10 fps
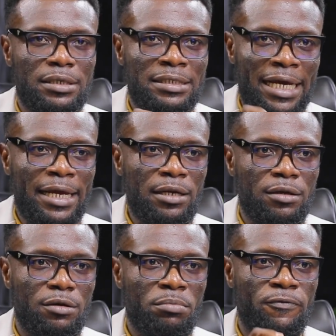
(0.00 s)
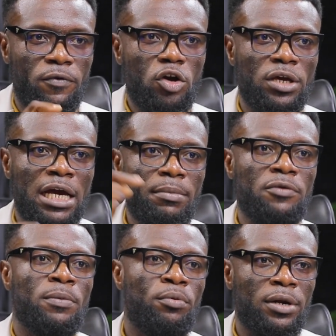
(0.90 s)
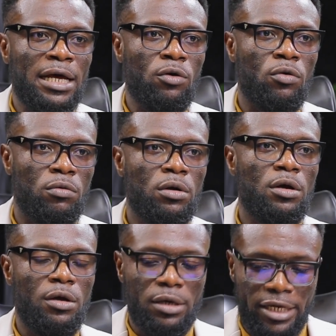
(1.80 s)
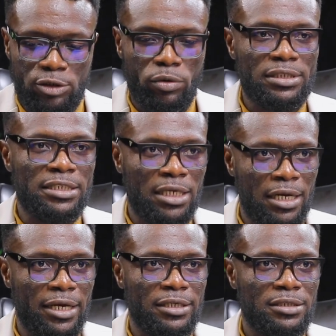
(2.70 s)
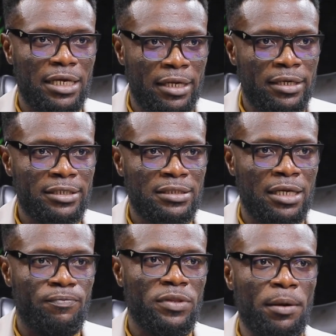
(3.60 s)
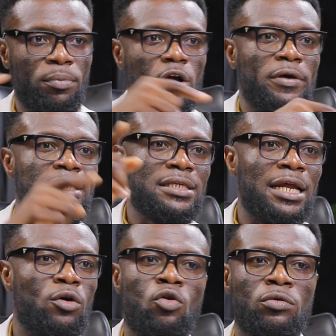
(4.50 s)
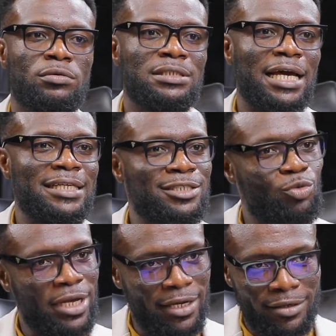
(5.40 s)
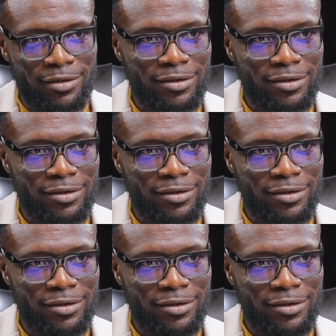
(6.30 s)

then before you come and report that, oh, this was the challenge and this thing, the people already saying that, oh, say it is working.